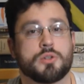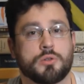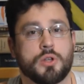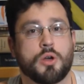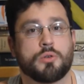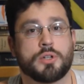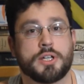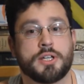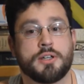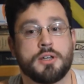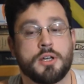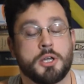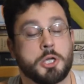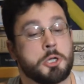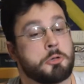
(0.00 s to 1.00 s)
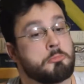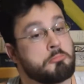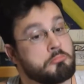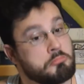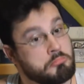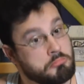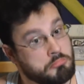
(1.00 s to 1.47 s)
lonely
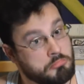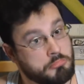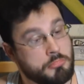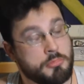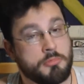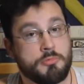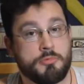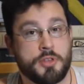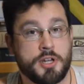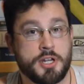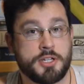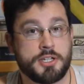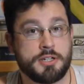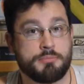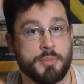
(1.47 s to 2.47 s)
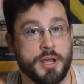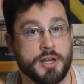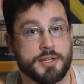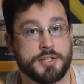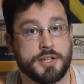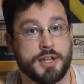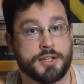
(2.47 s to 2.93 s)
that it did make
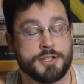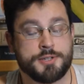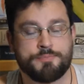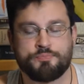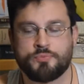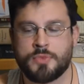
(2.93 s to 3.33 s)
sense.